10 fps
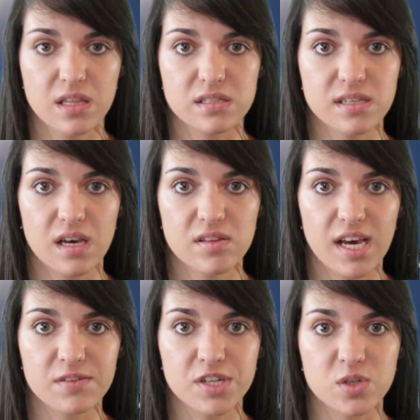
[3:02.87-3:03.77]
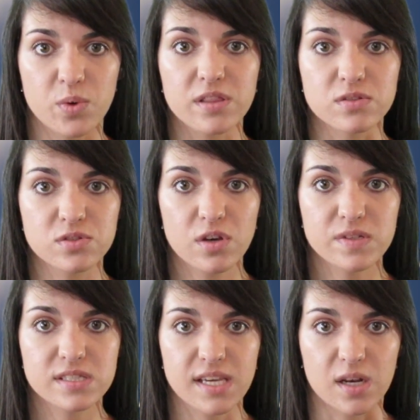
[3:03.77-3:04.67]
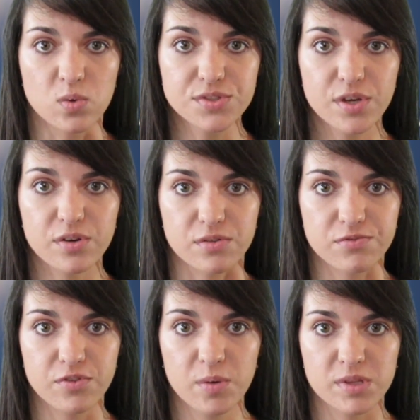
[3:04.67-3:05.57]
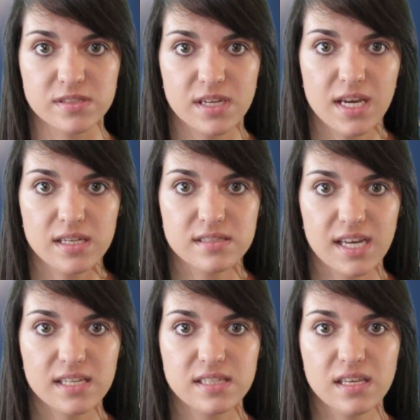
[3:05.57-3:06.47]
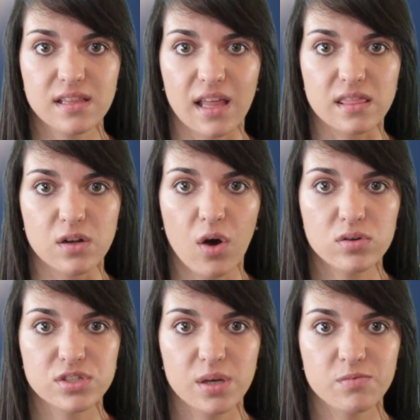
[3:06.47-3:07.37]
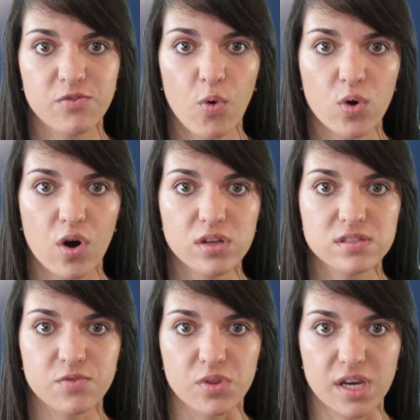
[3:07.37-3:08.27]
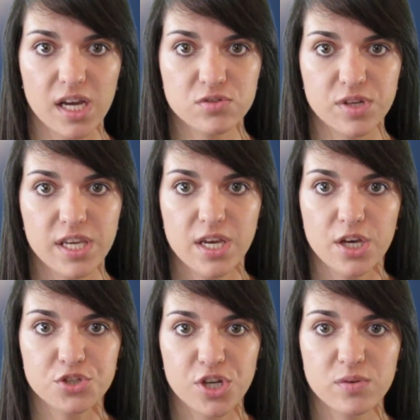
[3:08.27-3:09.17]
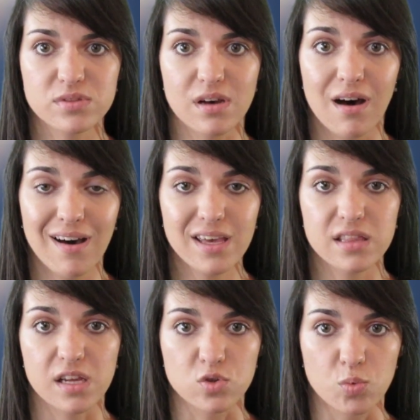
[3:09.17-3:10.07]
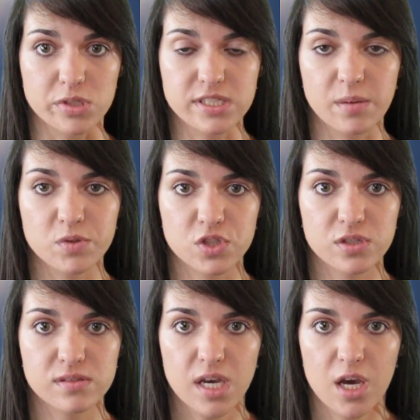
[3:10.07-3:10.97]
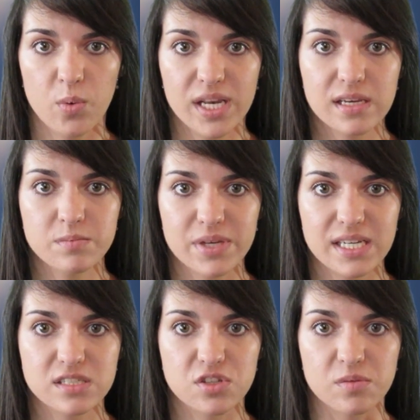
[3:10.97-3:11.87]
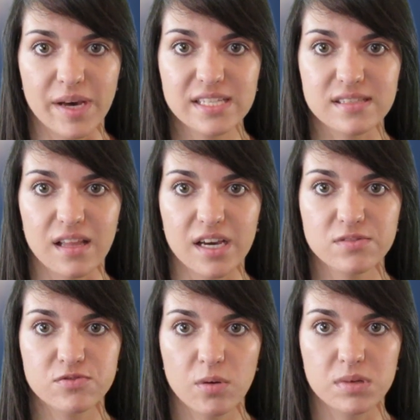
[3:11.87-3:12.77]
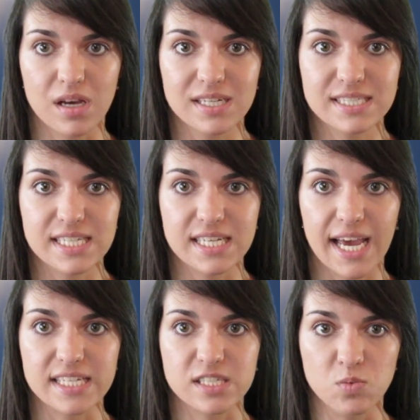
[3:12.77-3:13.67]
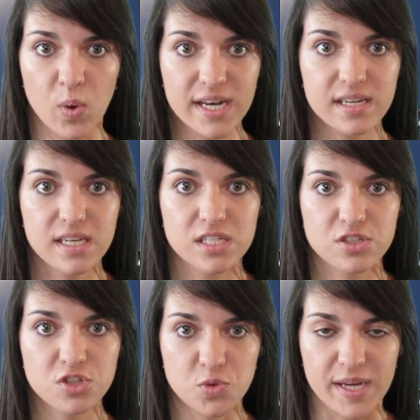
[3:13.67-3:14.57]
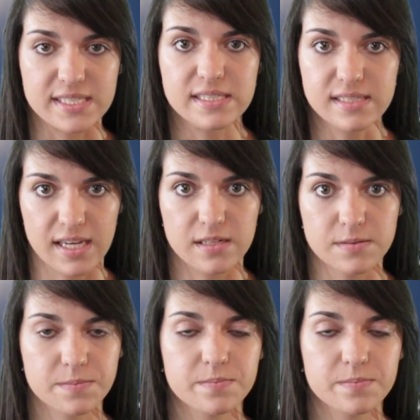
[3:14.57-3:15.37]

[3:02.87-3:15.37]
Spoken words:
The South African Weather Service can also confirm this, stating that the long-term forecast for the country shows higher than normal temperatures when compared to the baseline from 1981 to 2010.